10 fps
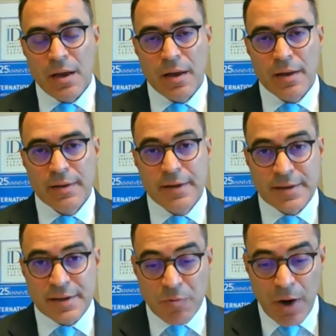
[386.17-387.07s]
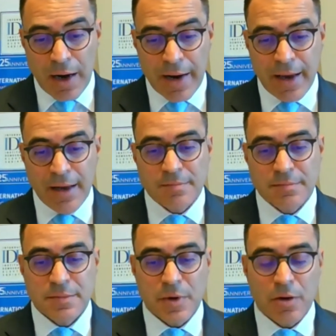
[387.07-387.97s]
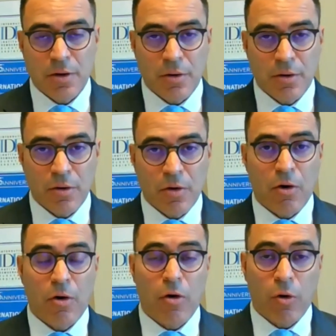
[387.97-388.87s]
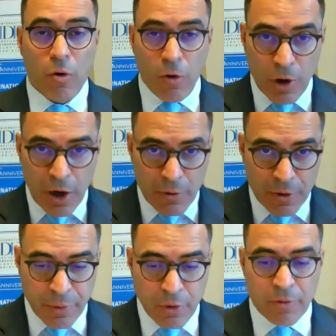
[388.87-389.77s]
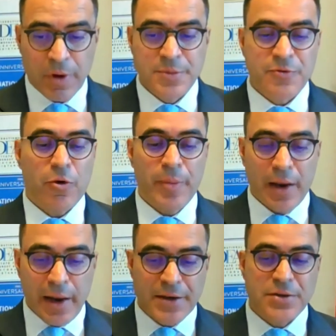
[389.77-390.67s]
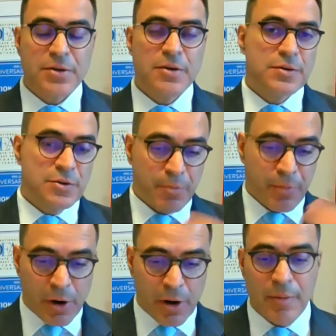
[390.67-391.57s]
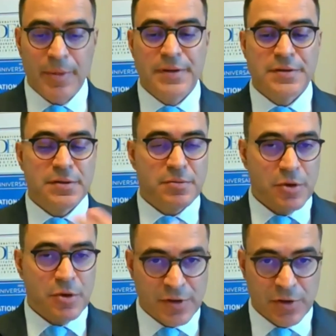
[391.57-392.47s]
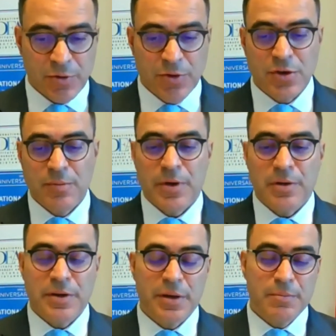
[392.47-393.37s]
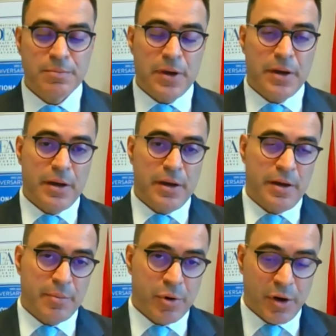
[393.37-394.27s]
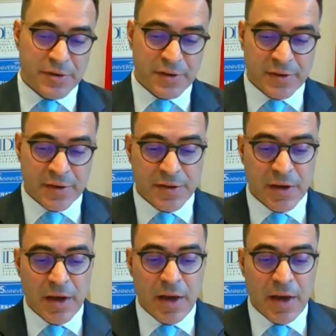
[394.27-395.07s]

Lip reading: This is why all our programs, from elections to parliaments to constitution building processes,